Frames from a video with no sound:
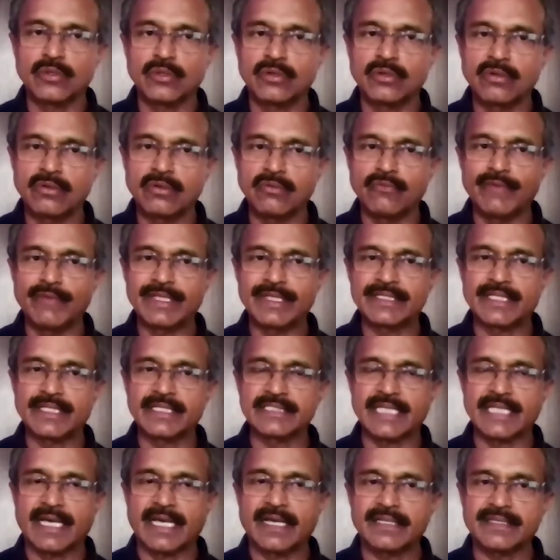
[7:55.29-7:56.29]
When there is
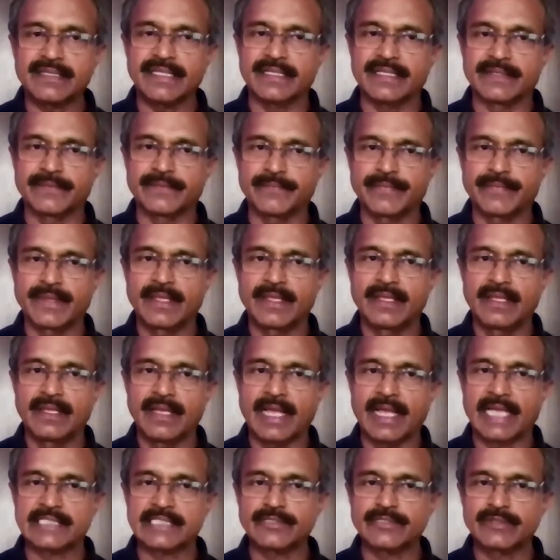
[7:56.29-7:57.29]
earthing,
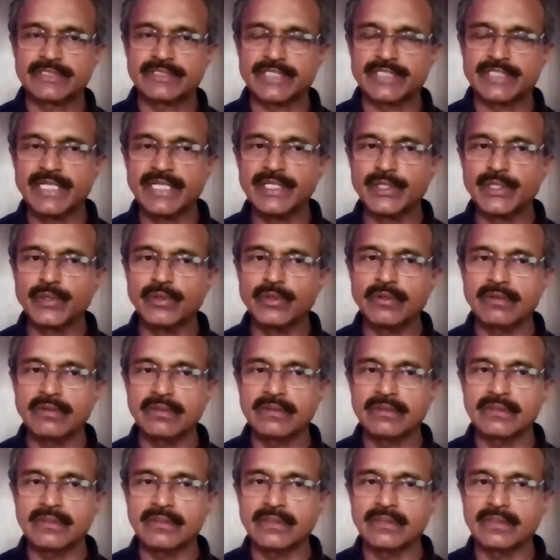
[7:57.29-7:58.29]
as I was telling you,
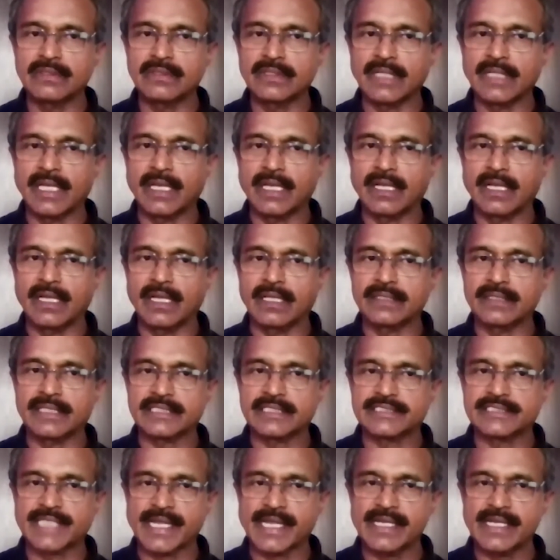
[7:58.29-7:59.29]
the
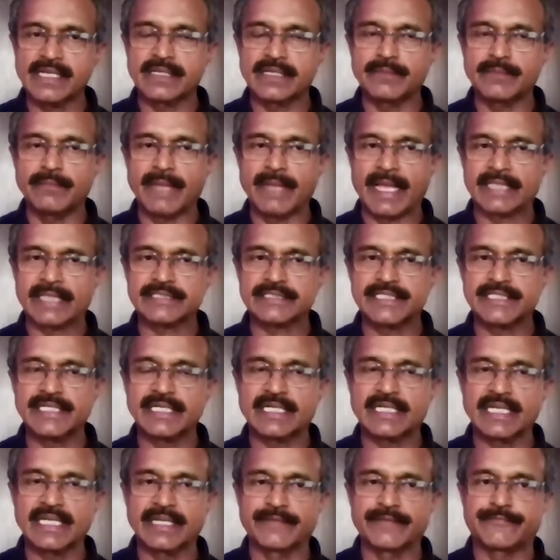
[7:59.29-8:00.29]
child
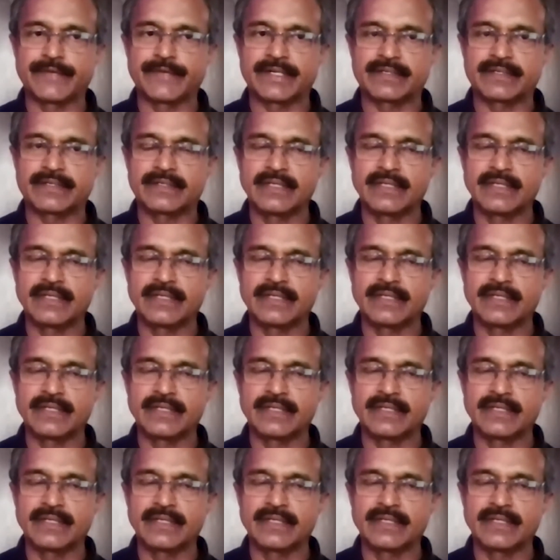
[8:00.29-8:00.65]
accidentally, if it